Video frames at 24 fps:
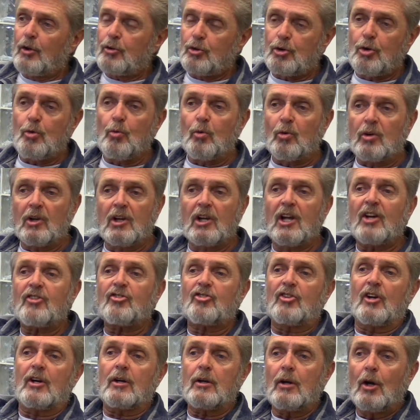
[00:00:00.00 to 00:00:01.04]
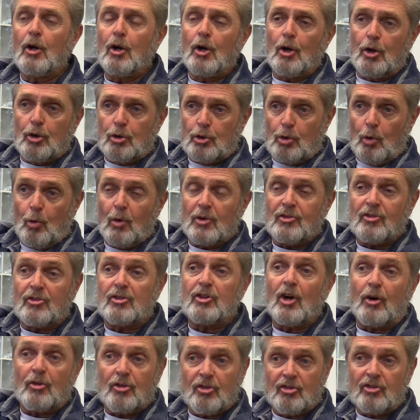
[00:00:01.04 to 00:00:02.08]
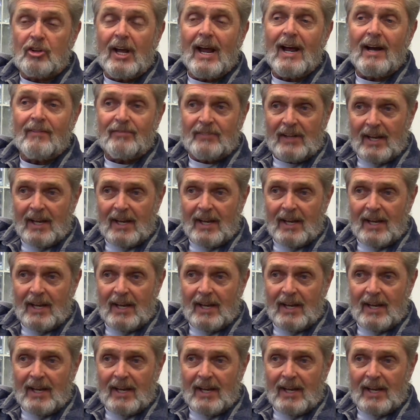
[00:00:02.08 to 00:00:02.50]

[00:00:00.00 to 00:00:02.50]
to listen to their staff.